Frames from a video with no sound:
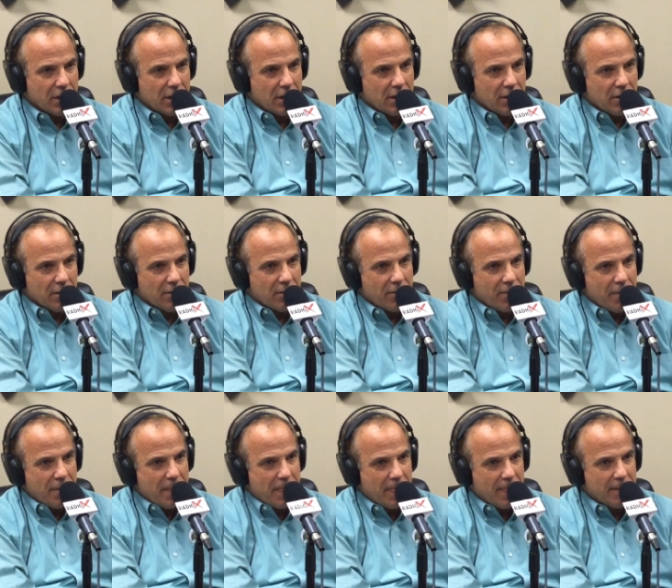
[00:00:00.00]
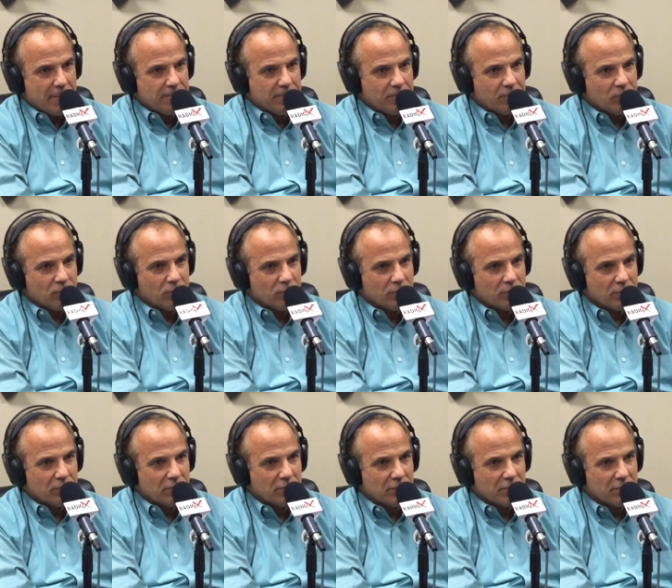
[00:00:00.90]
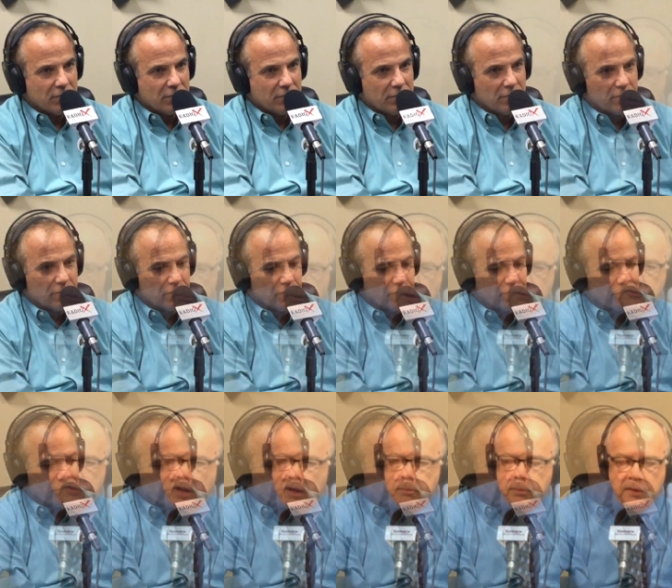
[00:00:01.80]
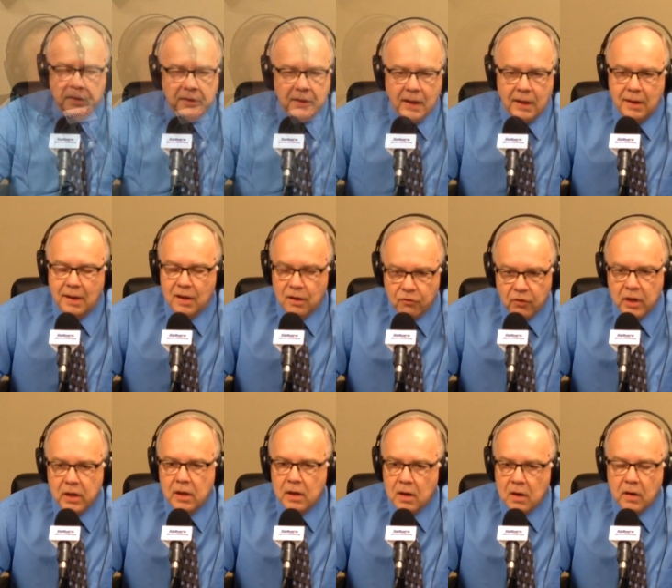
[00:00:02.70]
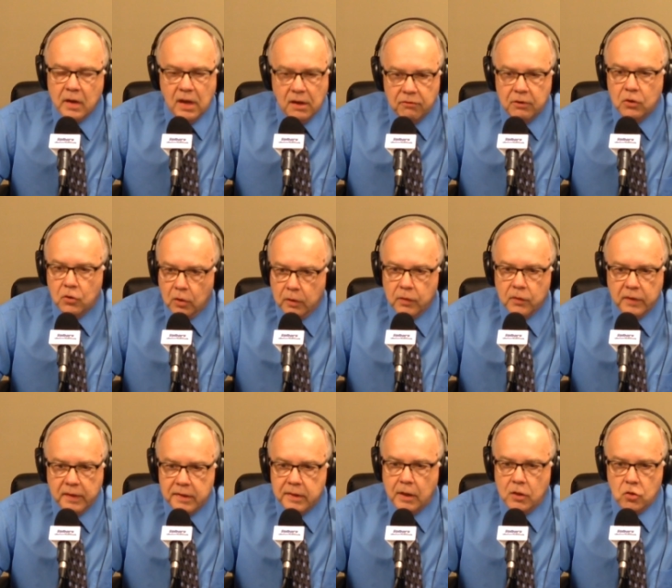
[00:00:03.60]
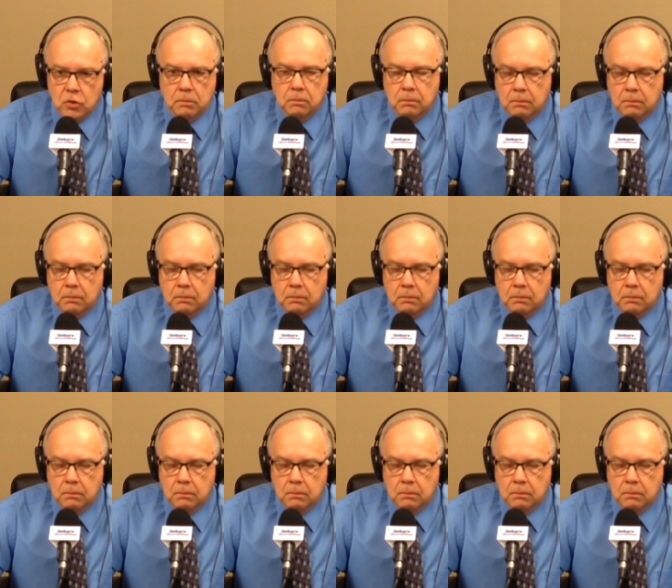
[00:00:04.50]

Often with growth rates of 5 to 10 or above 10% every year, even during the recession.